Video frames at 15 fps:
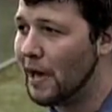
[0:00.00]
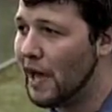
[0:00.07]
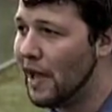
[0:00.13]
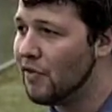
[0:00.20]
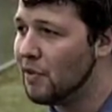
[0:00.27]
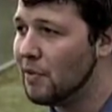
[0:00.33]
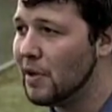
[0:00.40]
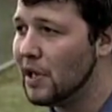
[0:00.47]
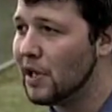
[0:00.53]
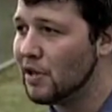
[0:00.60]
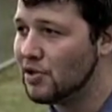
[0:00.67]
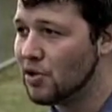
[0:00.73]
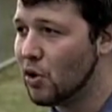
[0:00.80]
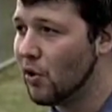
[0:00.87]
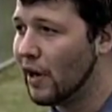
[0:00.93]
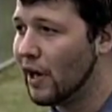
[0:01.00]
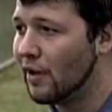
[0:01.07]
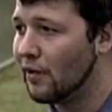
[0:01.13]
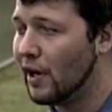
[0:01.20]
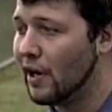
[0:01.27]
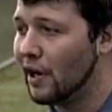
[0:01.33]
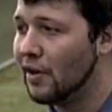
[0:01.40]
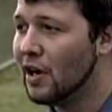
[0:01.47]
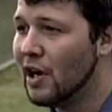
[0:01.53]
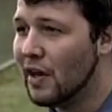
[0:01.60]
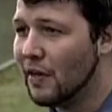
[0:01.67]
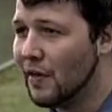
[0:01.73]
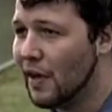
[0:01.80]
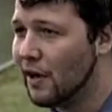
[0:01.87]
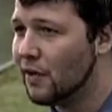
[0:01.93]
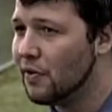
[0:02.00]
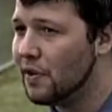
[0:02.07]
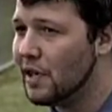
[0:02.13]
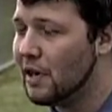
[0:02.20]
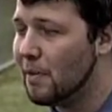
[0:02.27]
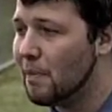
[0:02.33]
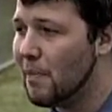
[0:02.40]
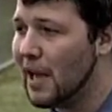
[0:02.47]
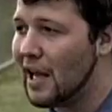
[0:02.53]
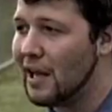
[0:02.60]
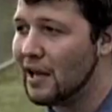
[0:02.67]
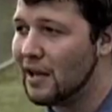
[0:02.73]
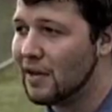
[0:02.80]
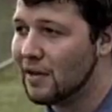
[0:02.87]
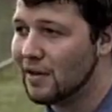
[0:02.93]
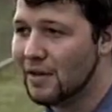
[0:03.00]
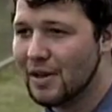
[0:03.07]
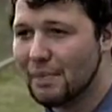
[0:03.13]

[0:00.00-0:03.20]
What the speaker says: Evan Meek and Joel Hanrahan, they're the main